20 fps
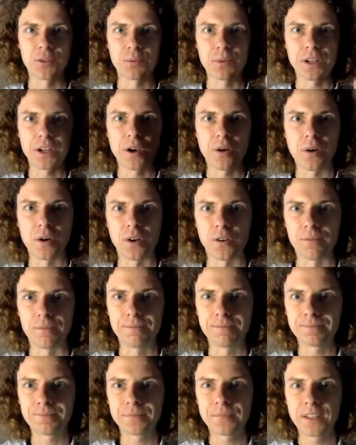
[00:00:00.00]
as we go
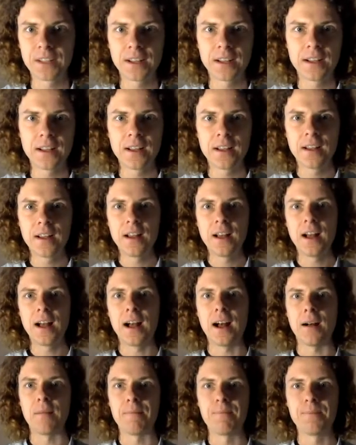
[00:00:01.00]

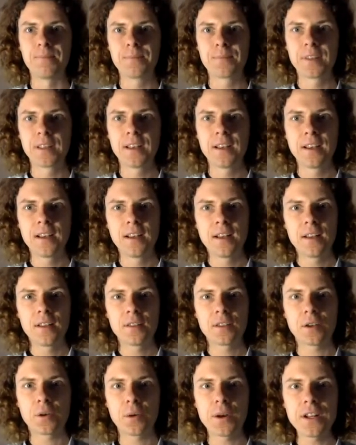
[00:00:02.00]
on.
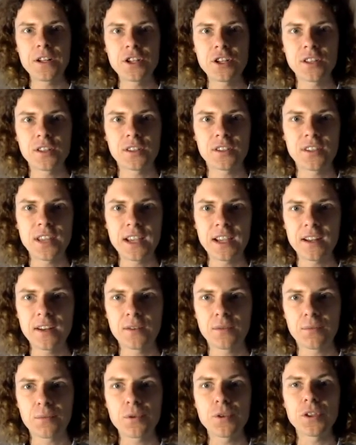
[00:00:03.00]
The
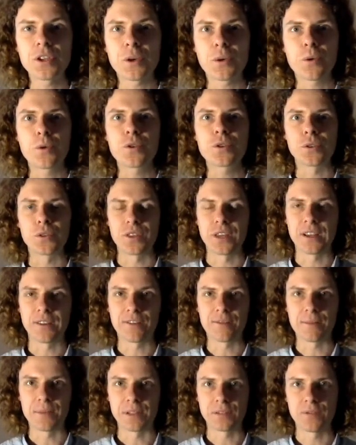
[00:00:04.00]
second really crucial thing
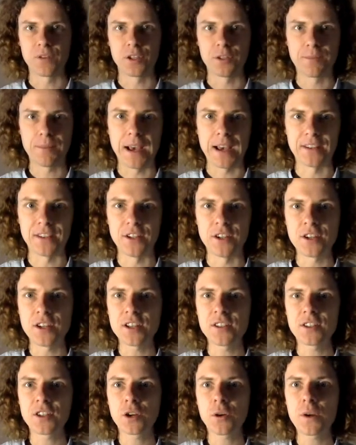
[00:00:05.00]
from this first passage
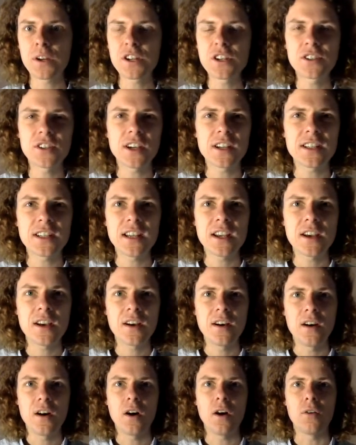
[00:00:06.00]
is the creature's idea
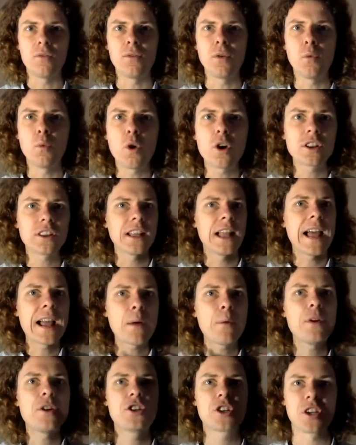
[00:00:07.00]
of what
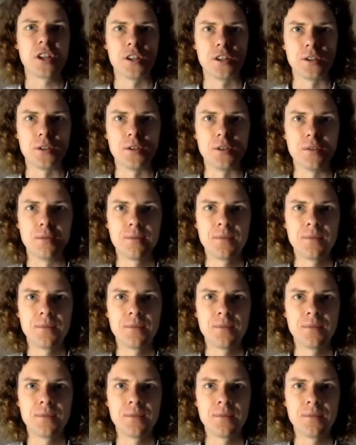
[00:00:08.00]
language can do.